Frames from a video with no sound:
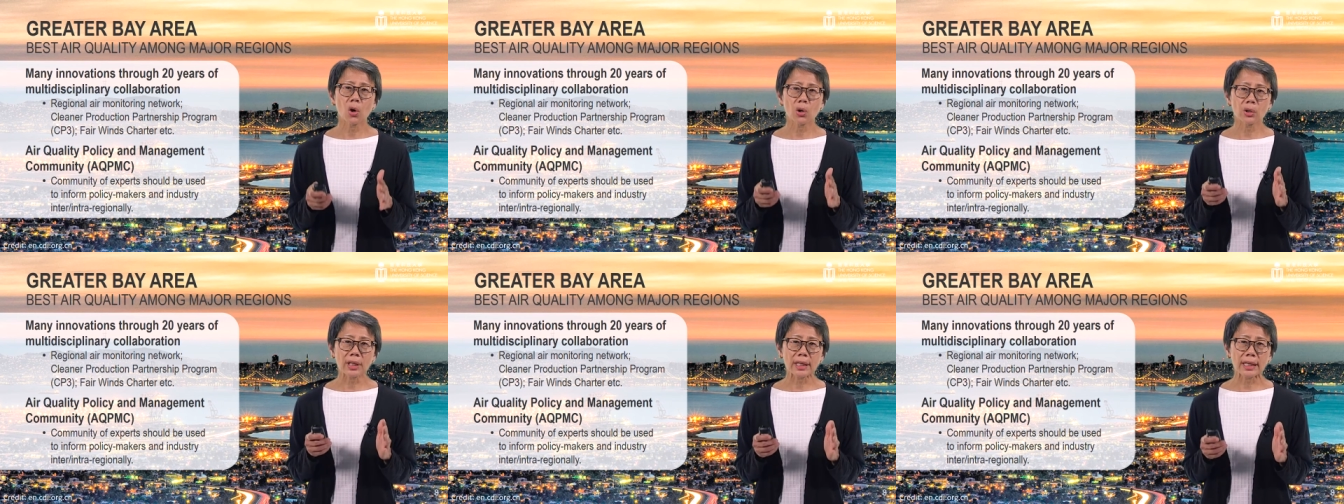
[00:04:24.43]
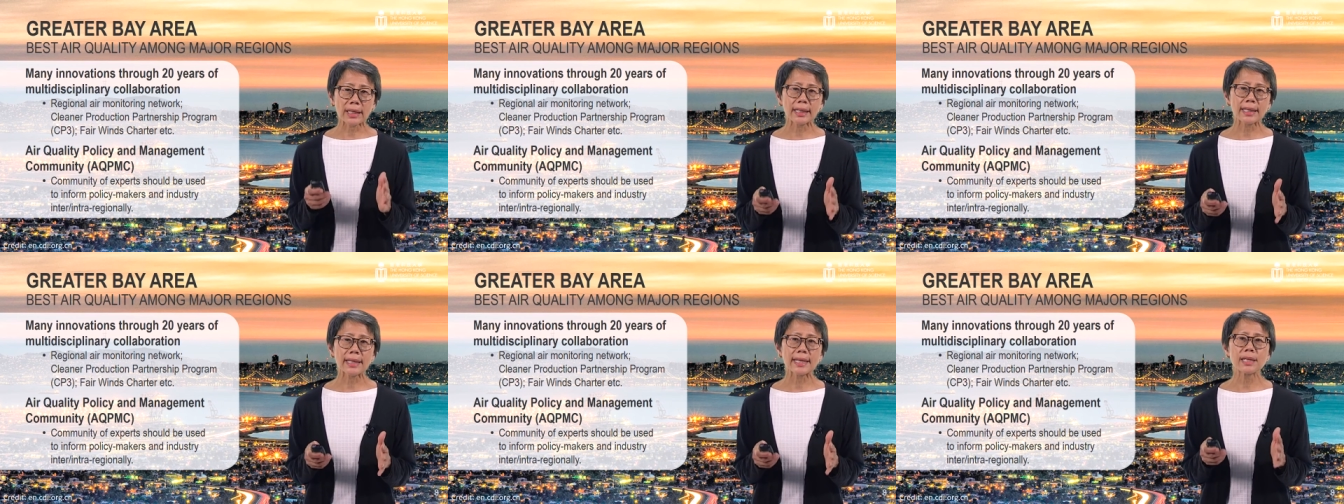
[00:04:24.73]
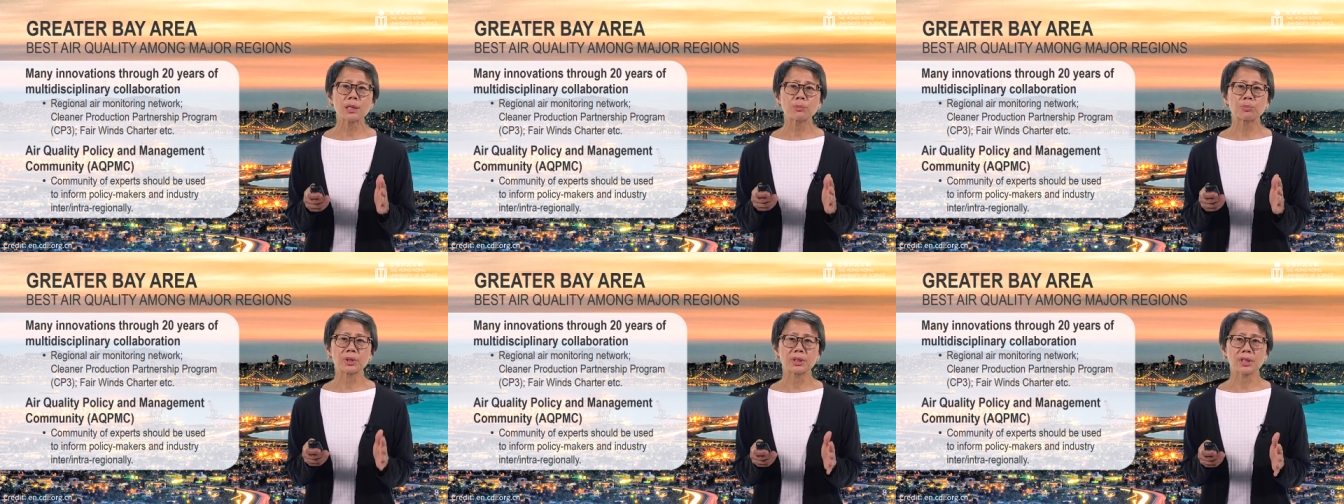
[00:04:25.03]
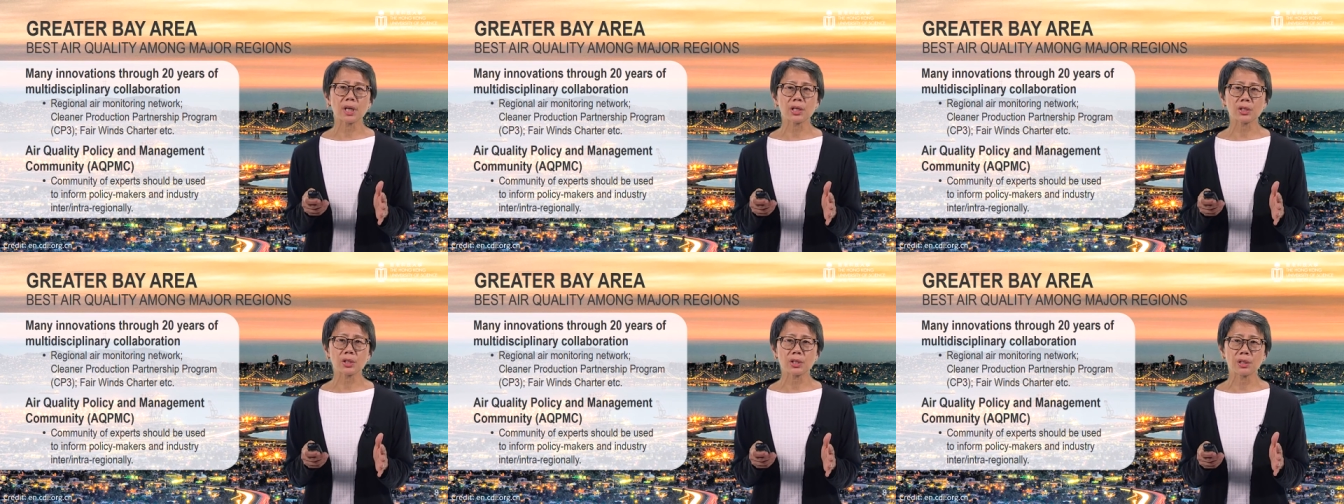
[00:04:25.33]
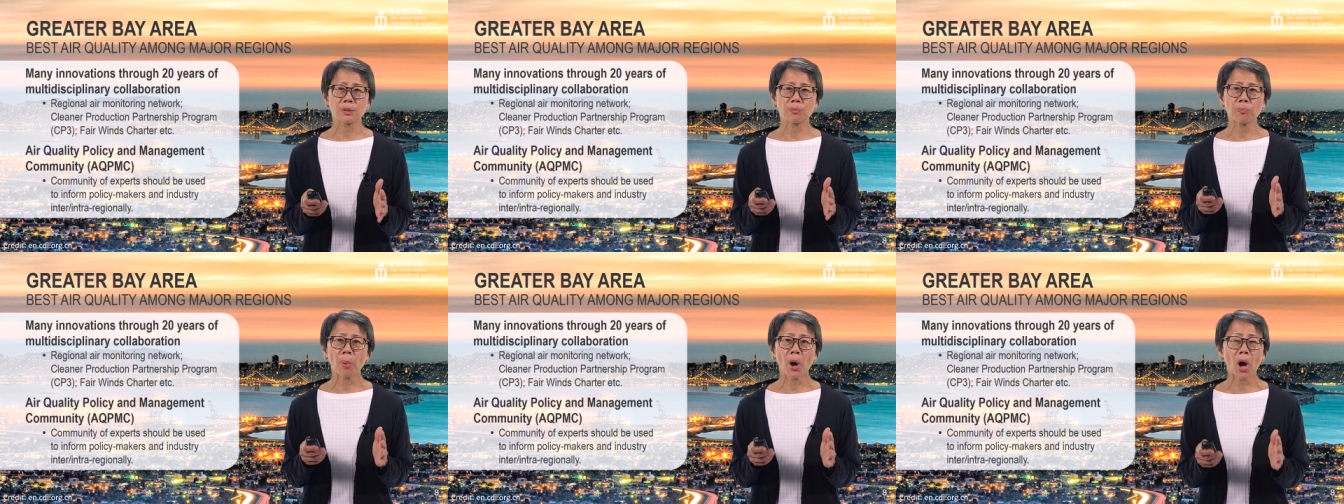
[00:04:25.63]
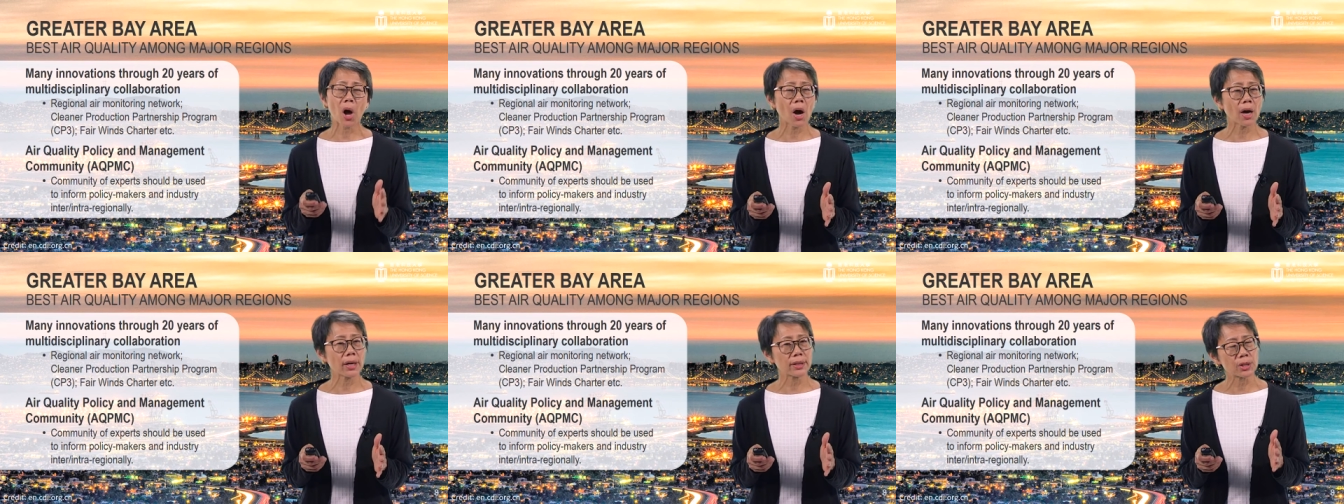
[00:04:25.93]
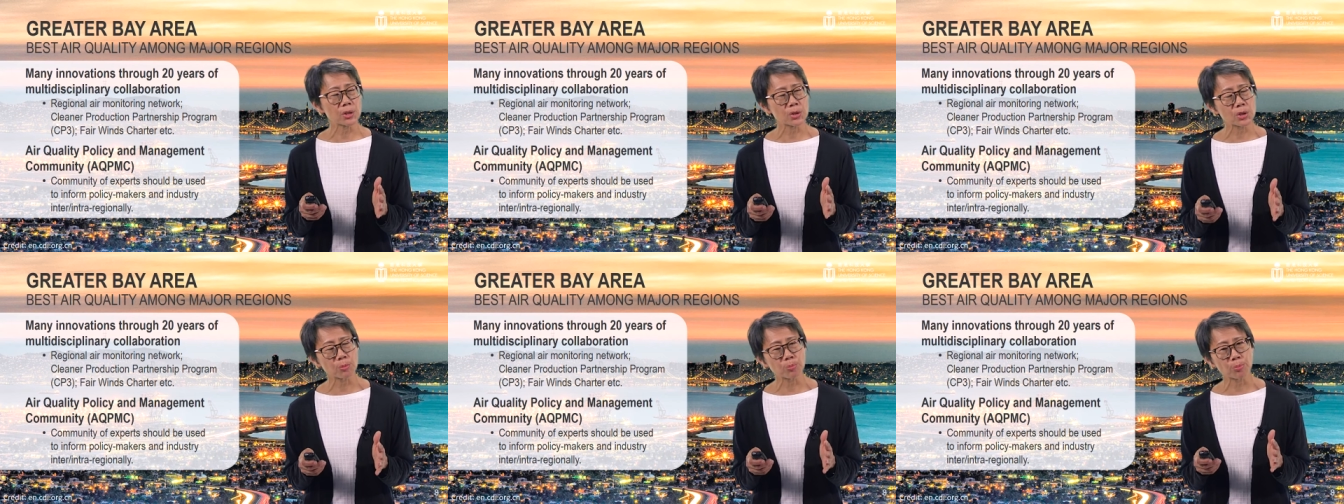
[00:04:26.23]
called the Cleaner Production
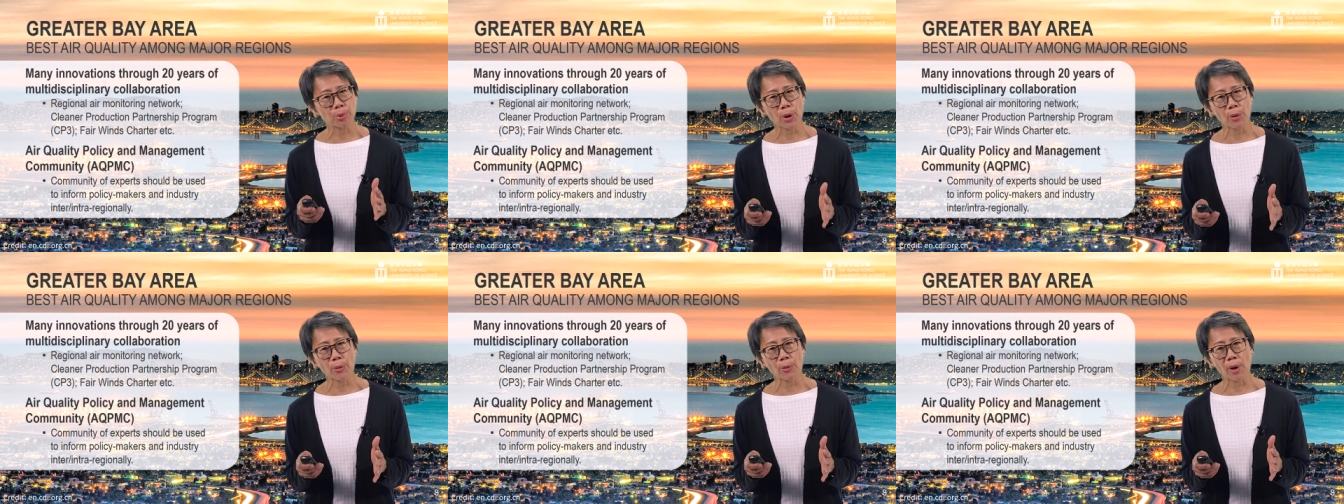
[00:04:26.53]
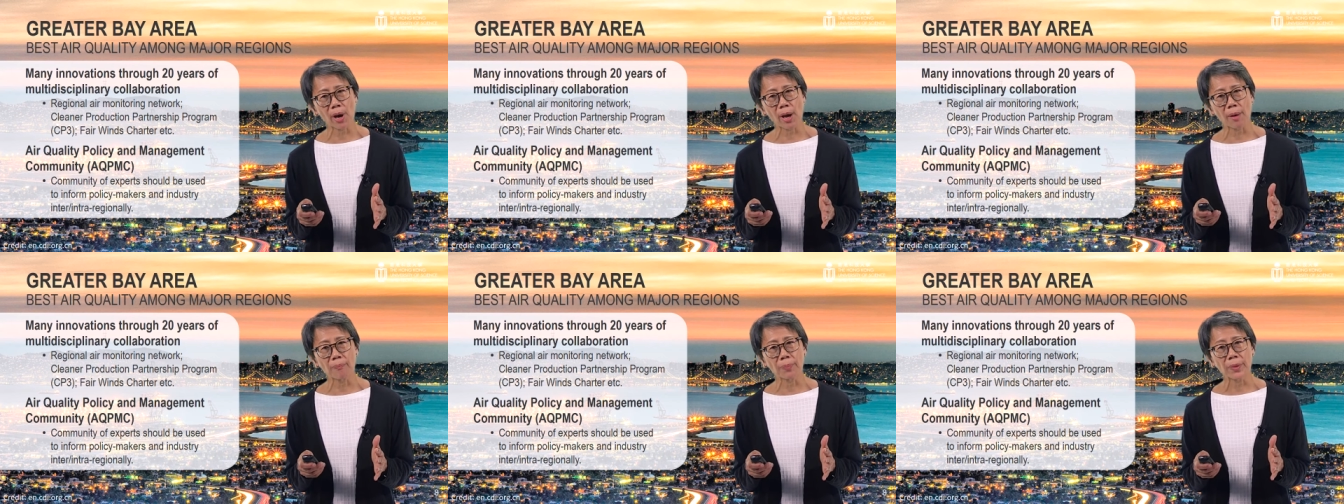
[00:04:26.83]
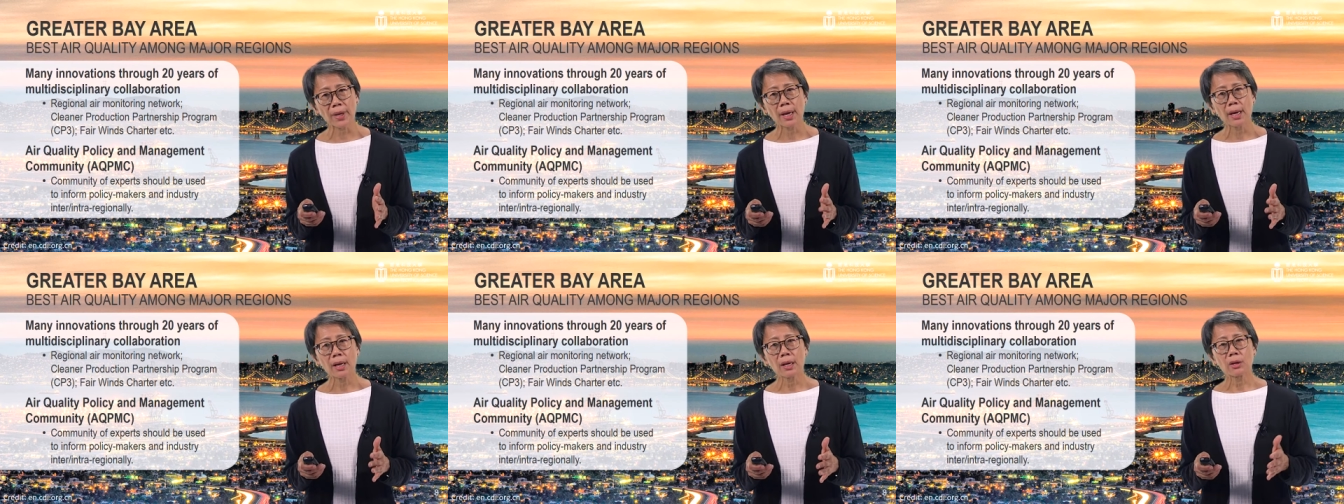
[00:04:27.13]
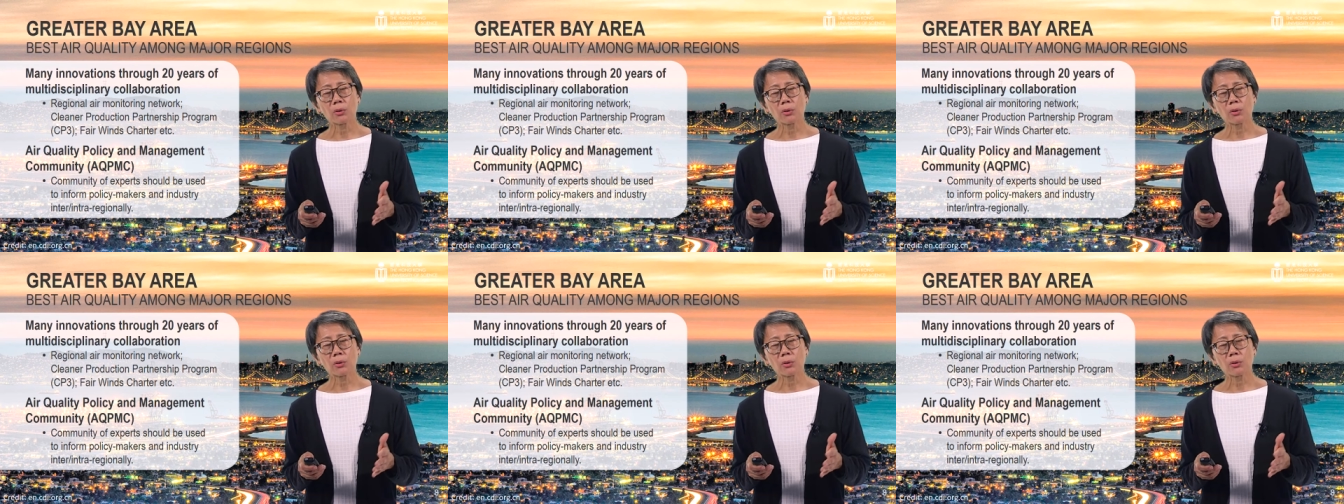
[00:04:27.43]
Partnership Program,